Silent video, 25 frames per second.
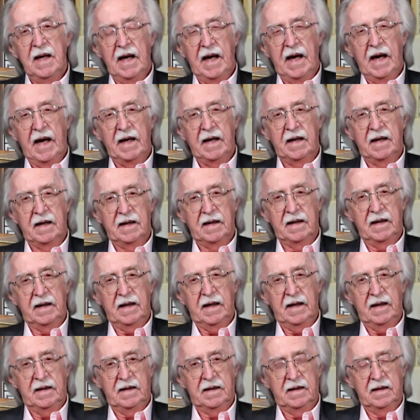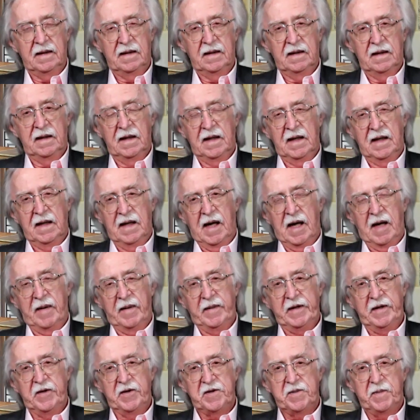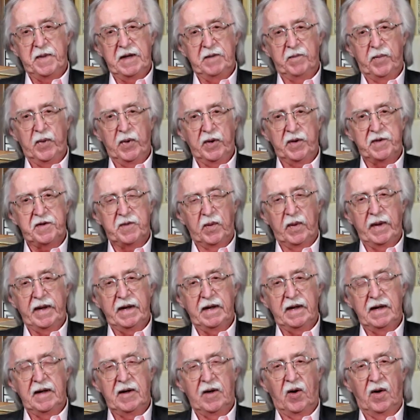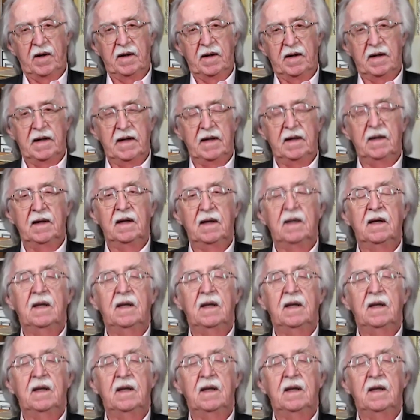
And there's been books written on the